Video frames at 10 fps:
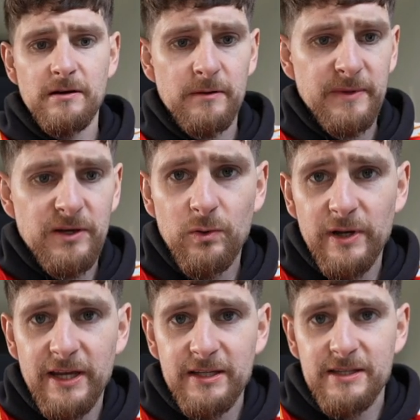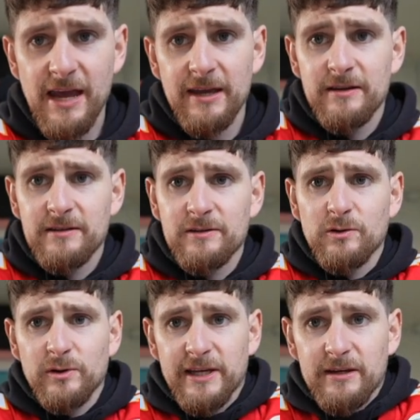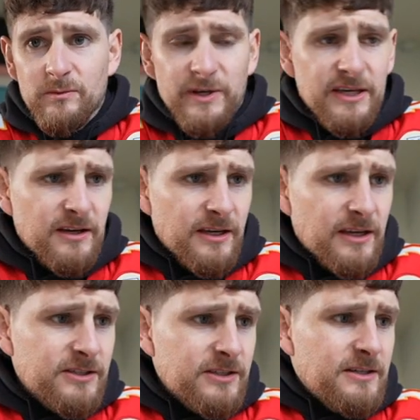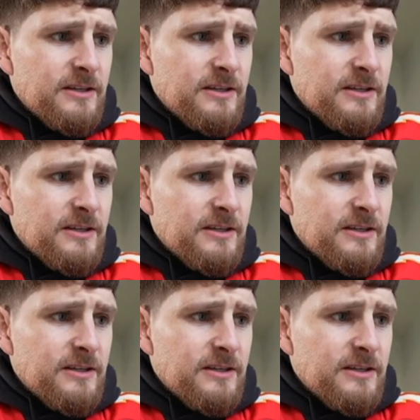I'll be calling it a day, calling it a week, I guess.